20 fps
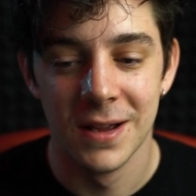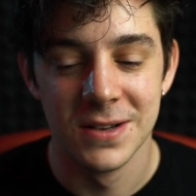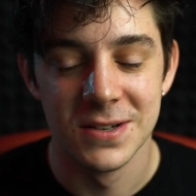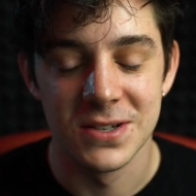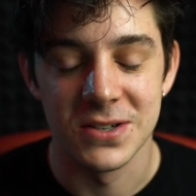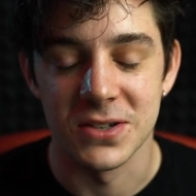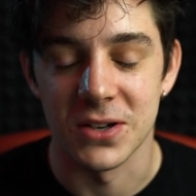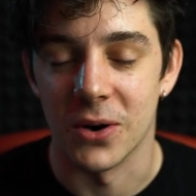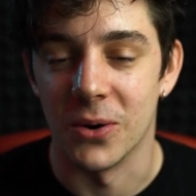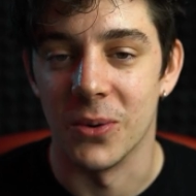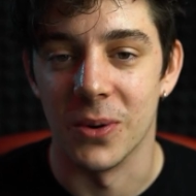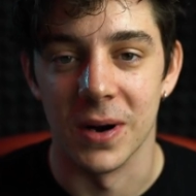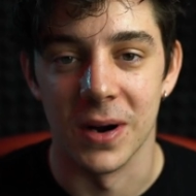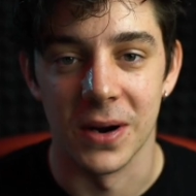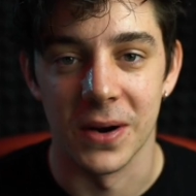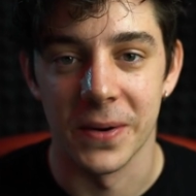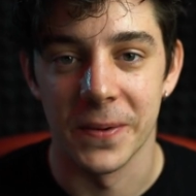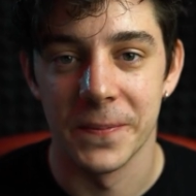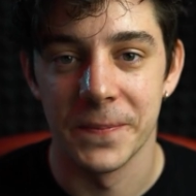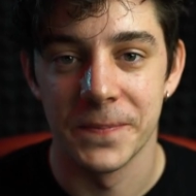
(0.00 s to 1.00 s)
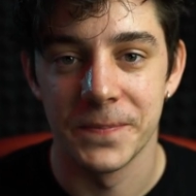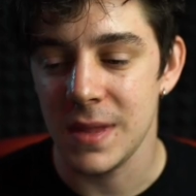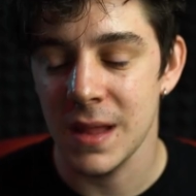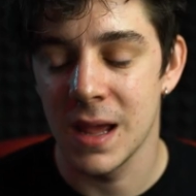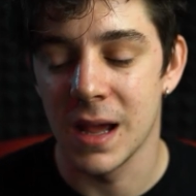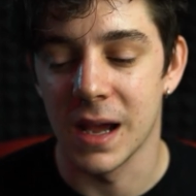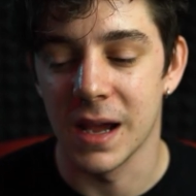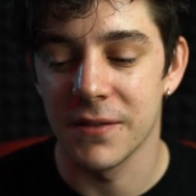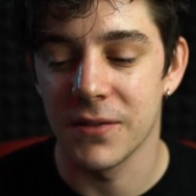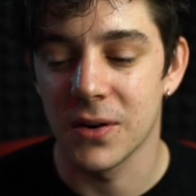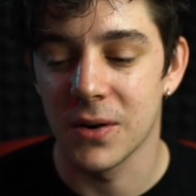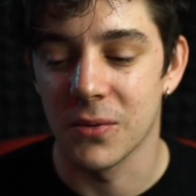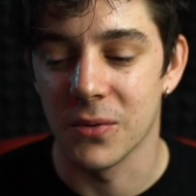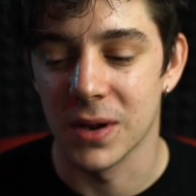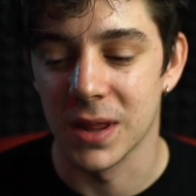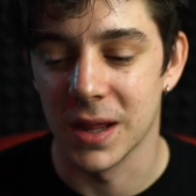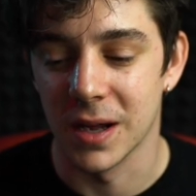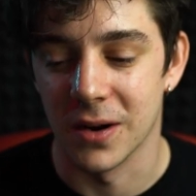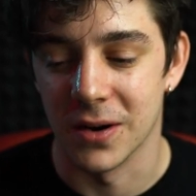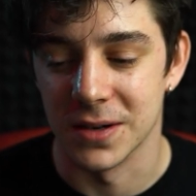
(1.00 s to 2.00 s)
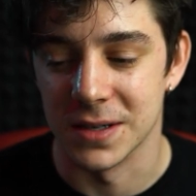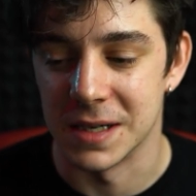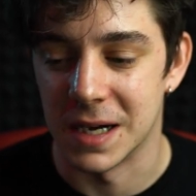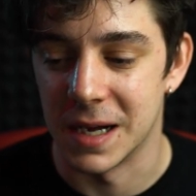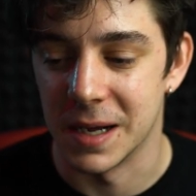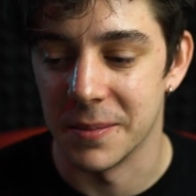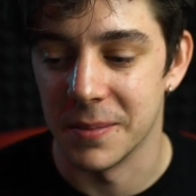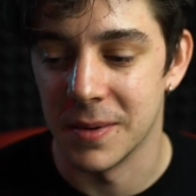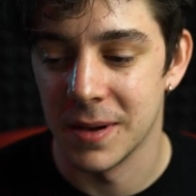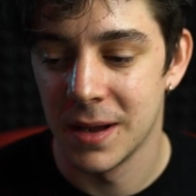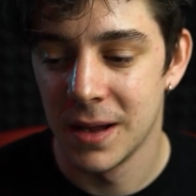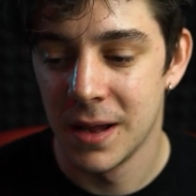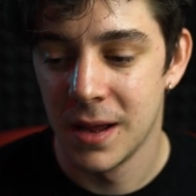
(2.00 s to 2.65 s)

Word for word: so weird. I have a really hard time